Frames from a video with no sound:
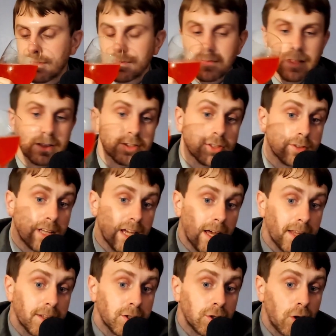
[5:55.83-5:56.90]
So yeah,
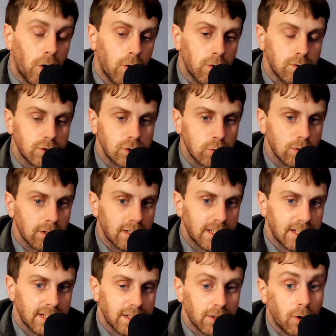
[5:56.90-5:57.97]
on the nose, you are
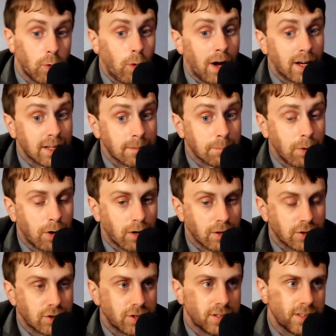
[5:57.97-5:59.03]
getting Hawaiian
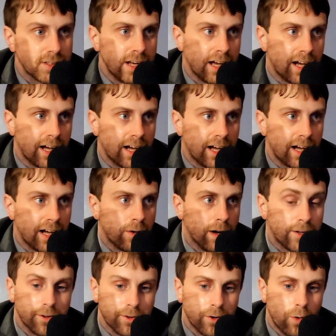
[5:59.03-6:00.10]
Punch. Now, I
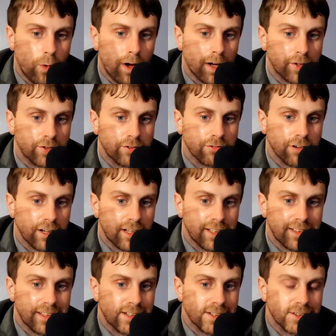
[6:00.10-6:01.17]
don't know why Drake
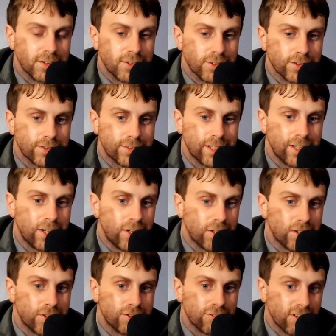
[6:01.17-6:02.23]
didn't just
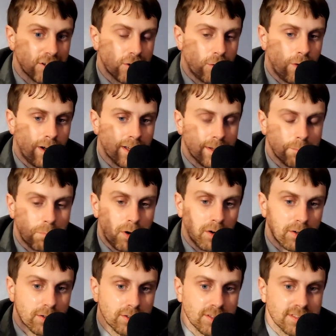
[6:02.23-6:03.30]
drink Hawaiian
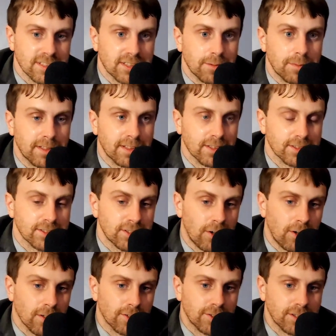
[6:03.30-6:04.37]
Punch instead of being
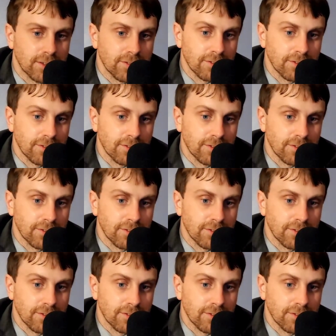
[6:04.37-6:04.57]
nostalgic for